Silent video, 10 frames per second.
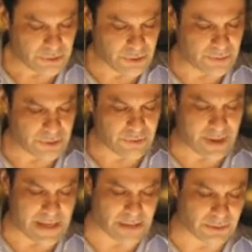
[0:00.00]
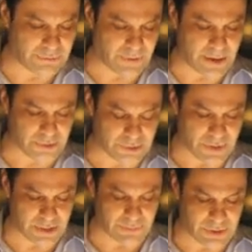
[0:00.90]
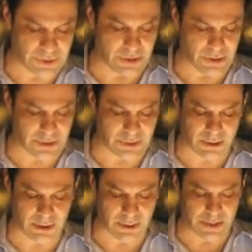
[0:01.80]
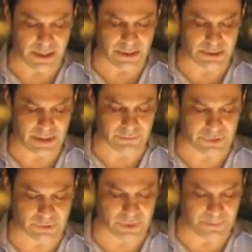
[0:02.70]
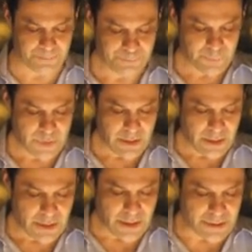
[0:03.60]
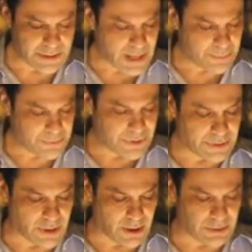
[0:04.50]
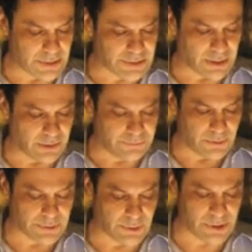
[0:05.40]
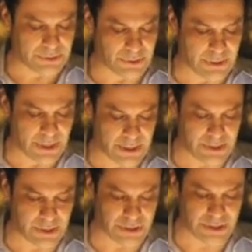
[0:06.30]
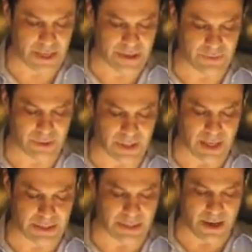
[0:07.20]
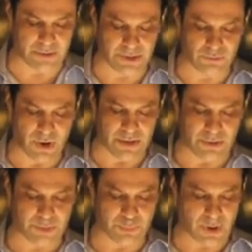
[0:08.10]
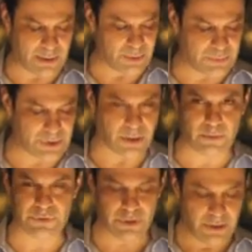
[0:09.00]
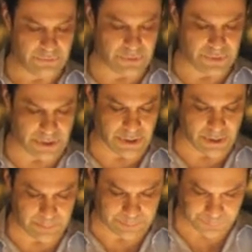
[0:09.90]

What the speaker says: Soon the train entered the final stretch of its journey, the tunnel at 97th Street. In the depth and darkness, cell phones lost their connection and chattering died down as riders primed themselves for the city.